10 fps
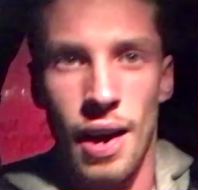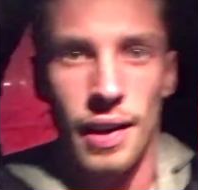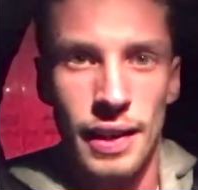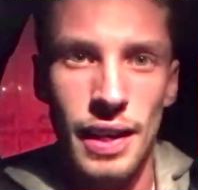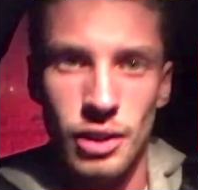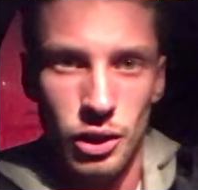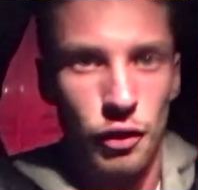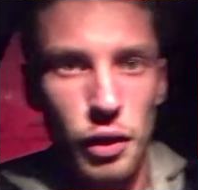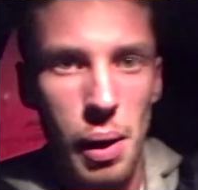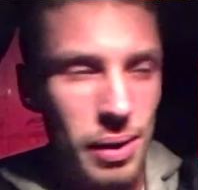Okay, so it's a
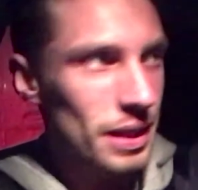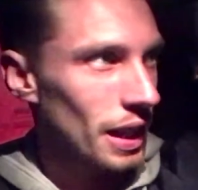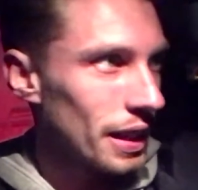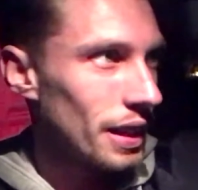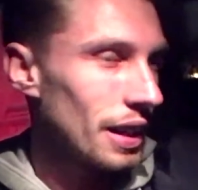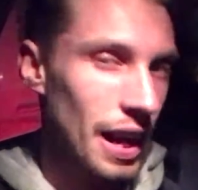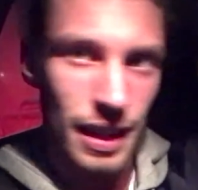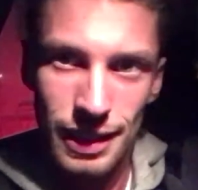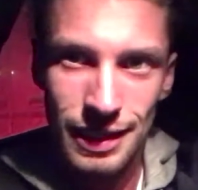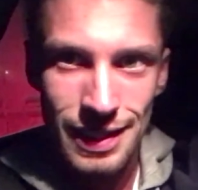few hours later, and
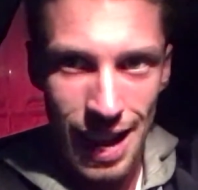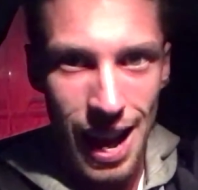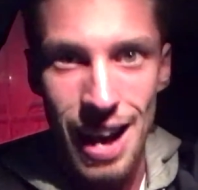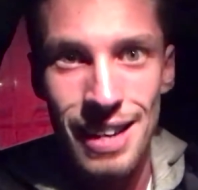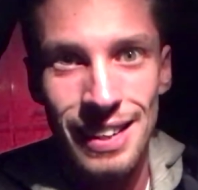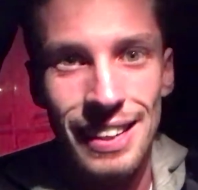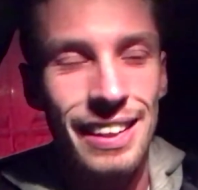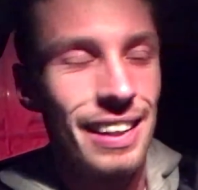it's dark.